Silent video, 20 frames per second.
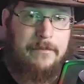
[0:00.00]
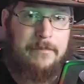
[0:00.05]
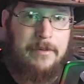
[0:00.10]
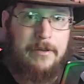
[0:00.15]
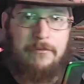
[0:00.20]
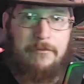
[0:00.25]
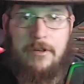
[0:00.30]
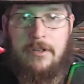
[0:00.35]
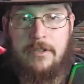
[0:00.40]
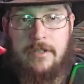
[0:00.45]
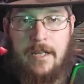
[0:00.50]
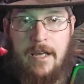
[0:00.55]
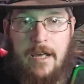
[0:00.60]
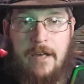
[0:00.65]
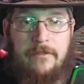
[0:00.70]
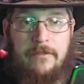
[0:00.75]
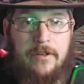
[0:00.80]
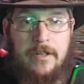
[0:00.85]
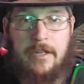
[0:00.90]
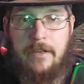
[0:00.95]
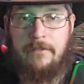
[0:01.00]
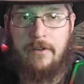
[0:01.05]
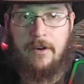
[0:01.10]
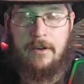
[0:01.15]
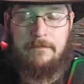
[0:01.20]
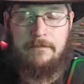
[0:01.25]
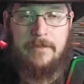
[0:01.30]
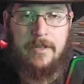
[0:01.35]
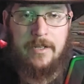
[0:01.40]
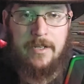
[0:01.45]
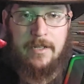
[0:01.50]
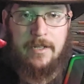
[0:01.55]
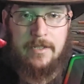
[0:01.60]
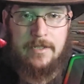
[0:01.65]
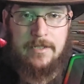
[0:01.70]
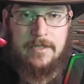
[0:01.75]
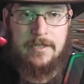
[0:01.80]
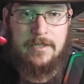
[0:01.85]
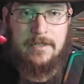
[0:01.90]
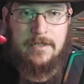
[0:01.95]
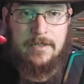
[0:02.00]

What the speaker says: be willing to ever give up, because